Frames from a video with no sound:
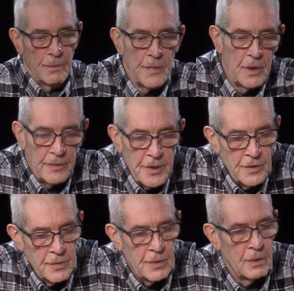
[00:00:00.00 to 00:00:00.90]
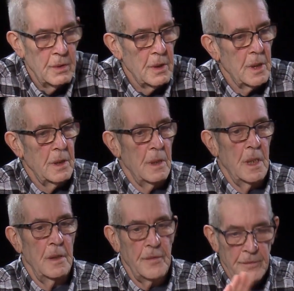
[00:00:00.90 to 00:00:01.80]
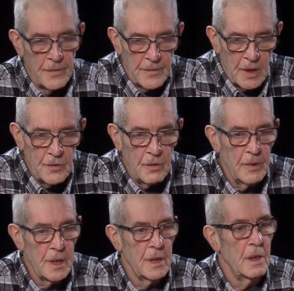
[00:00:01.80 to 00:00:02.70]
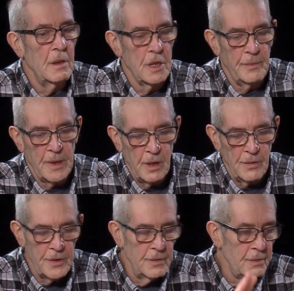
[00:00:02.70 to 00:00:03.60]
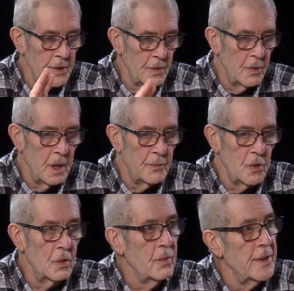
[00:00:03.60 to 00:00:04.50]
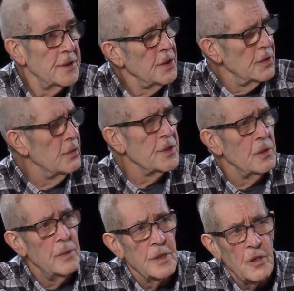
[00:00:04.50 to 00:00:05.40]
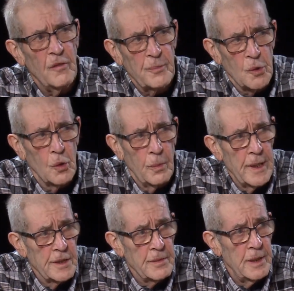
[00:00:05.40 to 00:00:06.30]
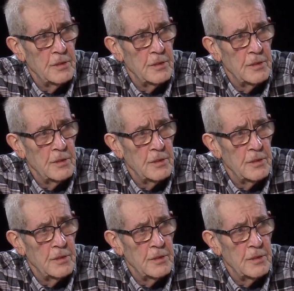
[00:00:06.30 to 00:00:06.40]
you're in New York, you've done your work at the hospital, you worked Broadway. You also worked off Broadway as well,